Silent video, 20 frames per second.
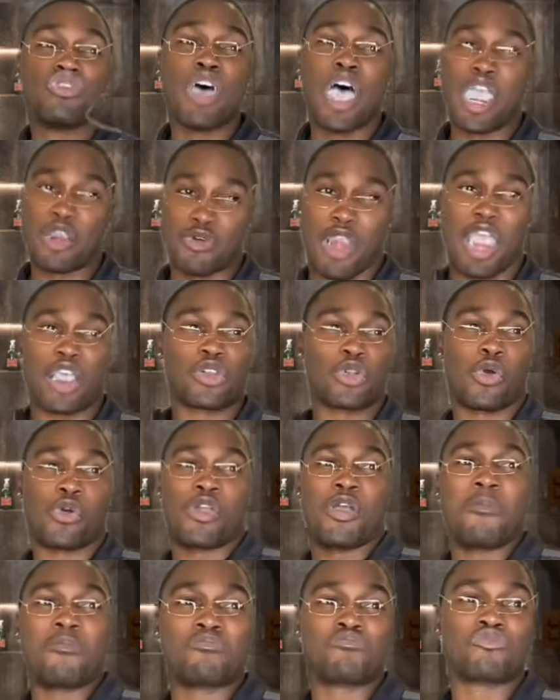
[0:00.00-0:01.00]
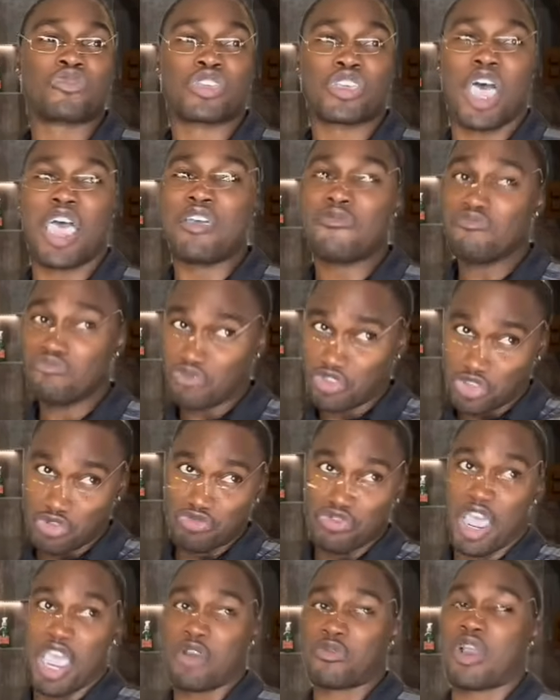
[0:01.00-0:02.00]
You dang right, Glory. Okay? You
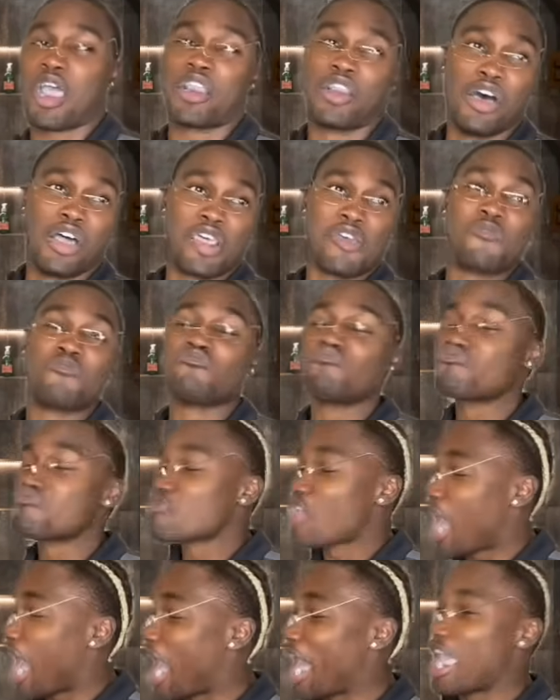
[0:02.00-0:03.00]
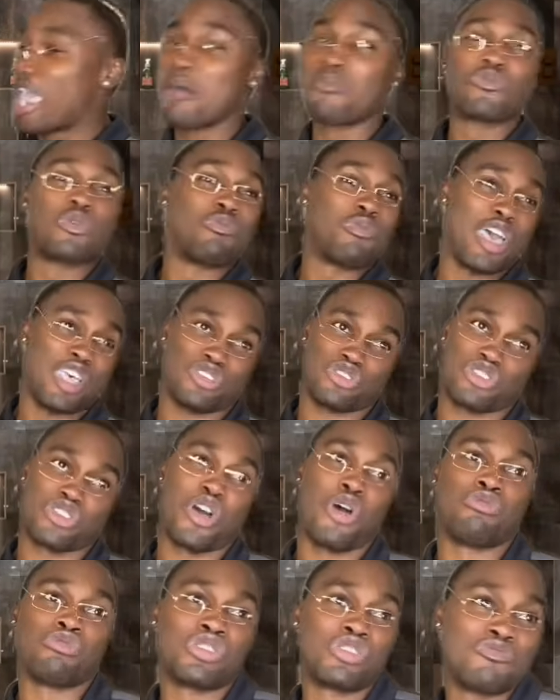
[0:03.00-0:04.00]
dang right, honey. I am the best
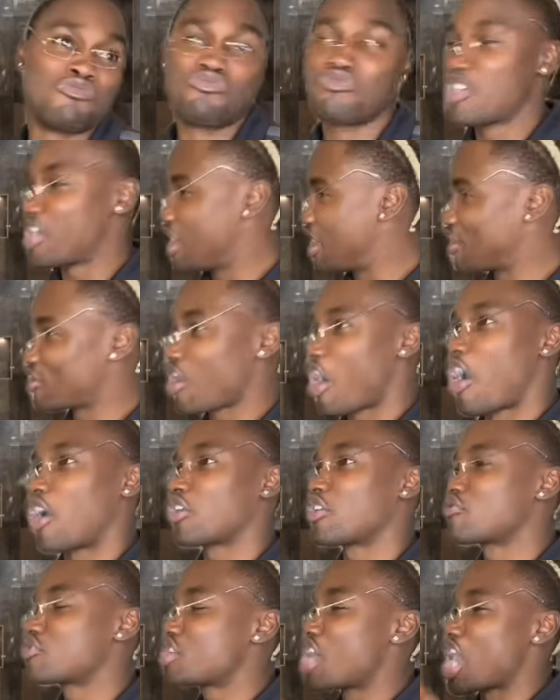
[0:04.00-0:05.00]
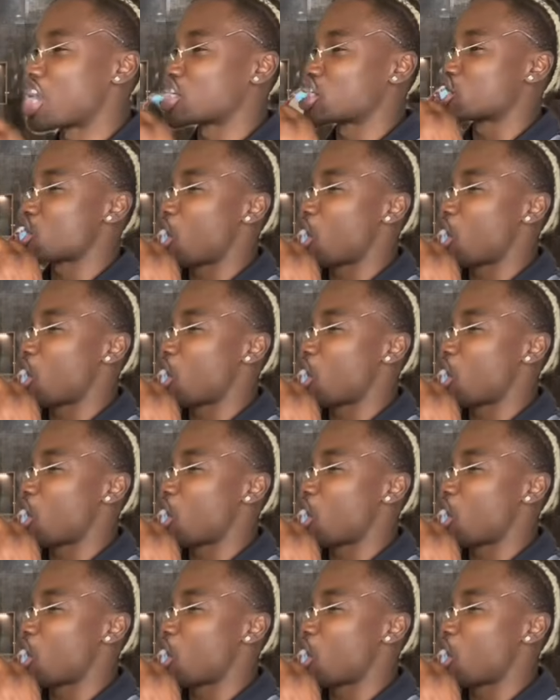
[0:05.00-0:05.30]
coach in all of Texas.